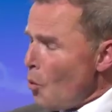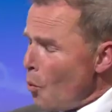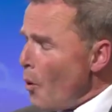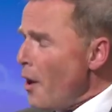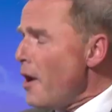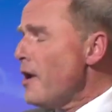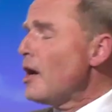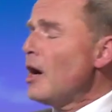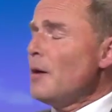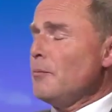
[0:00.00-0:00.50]

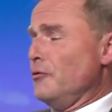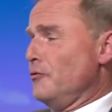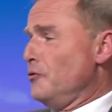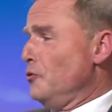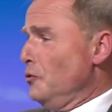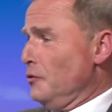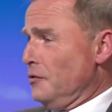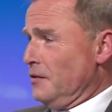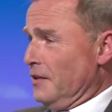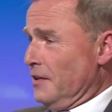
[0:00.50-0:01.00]
weighing up a
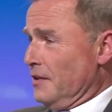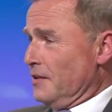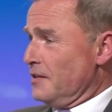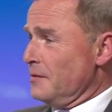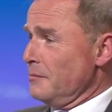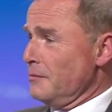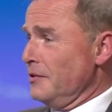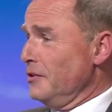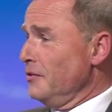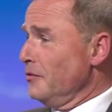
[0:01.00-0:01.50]
few things,
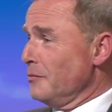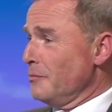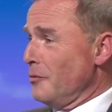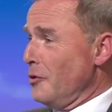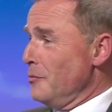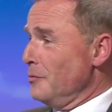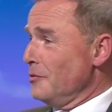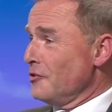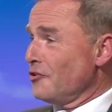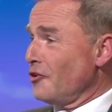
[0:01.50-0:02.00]
I mean, at the
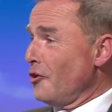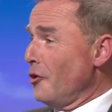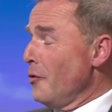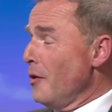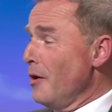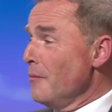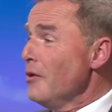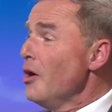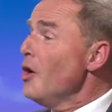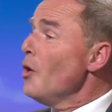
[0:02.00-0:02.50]
moment.
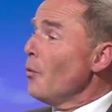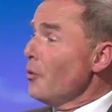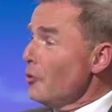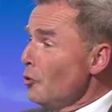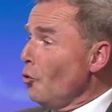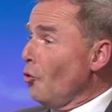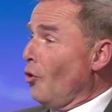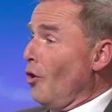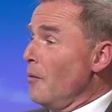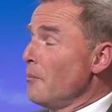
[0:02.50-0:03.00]
So we
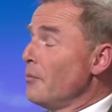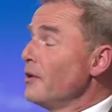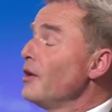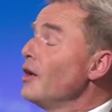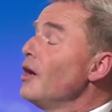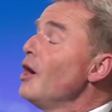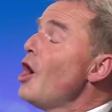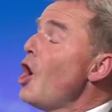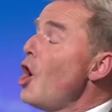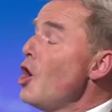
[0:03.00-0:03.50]
all are.
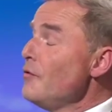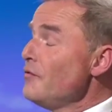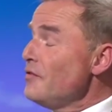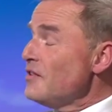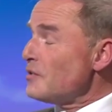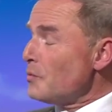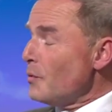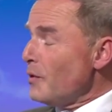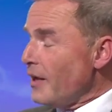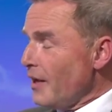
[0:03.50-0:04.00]
But over
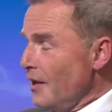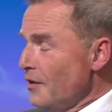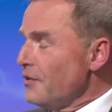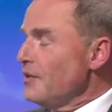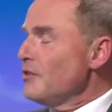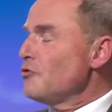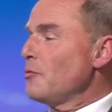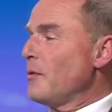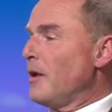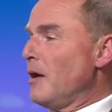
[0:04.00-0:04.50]
this weekend,
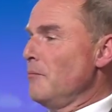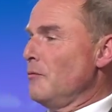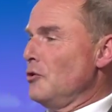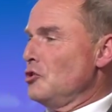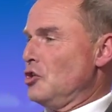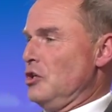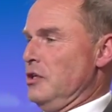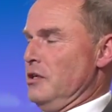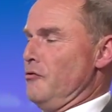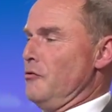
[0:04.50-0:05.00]
things will become
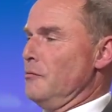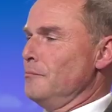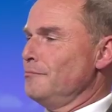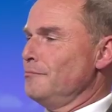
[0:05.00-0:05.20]
much clearer.